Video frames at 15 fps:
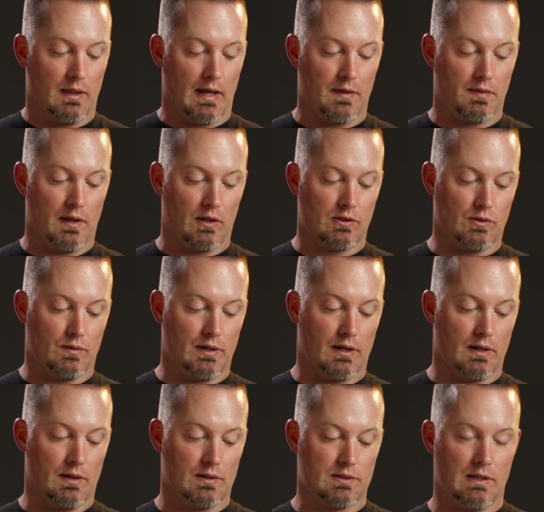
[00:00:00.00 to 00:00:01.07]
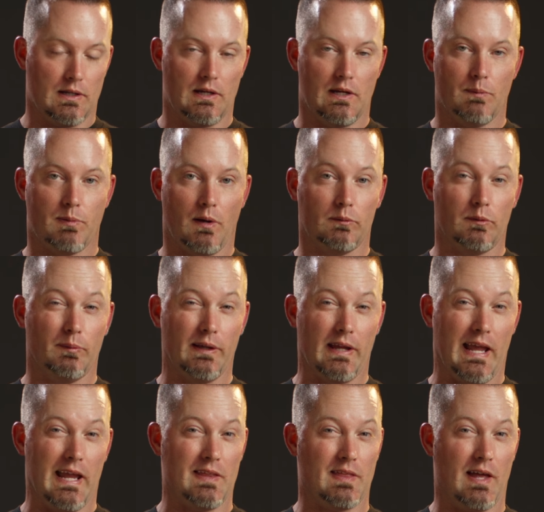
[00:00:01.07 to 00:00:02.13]
that thing's only going to see
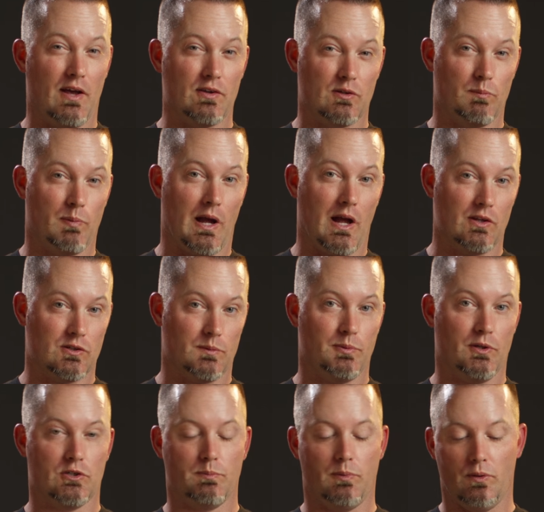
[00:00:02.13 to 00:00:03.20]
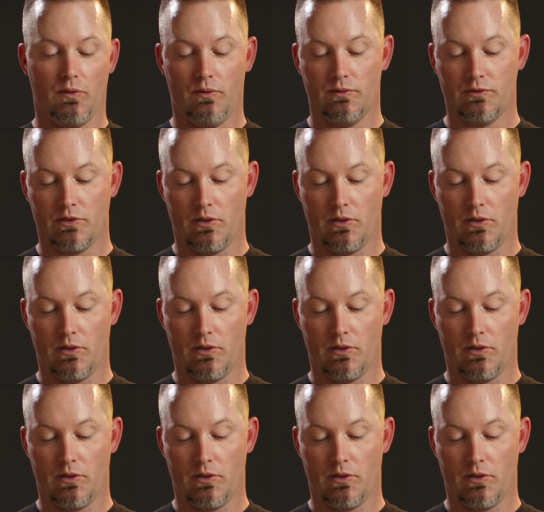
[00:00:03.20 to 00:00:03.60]
probably 8,000 pounds of push-pull,